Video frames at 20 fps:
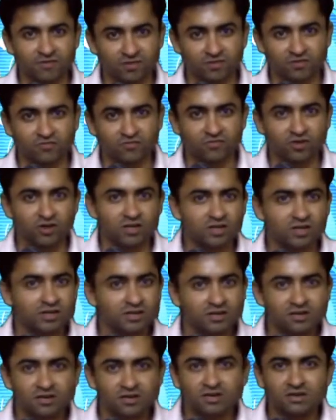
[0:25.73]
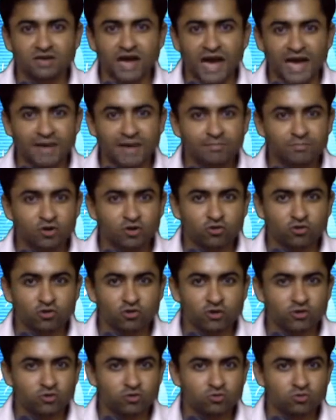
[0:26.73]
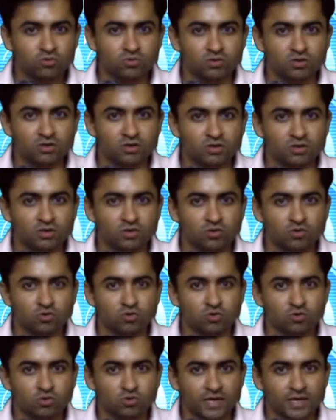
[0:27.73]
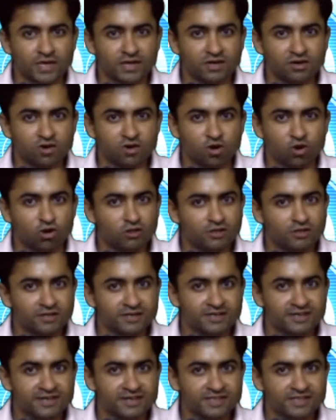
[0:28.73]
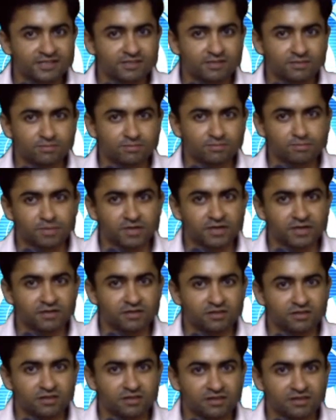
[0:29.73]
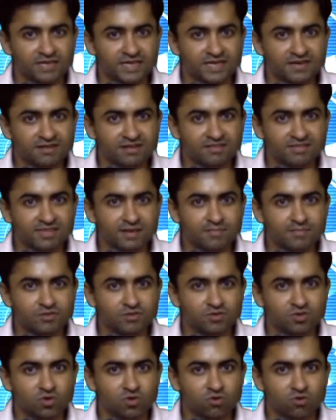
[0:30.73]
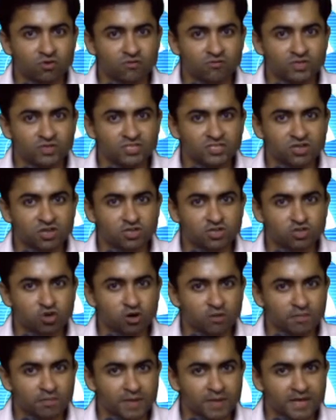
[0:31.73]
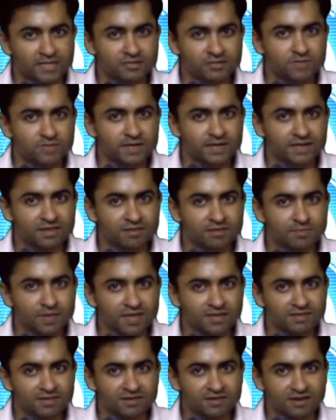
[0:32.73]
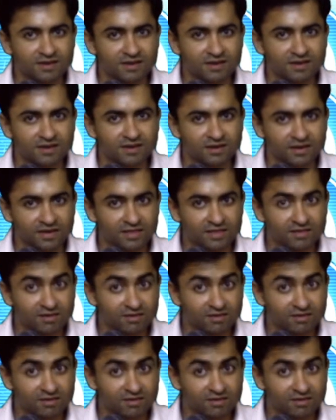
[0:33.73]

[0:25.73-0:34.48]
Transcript: First of all, I am not going to go in all the details, but the key concepts over which shock management is based in is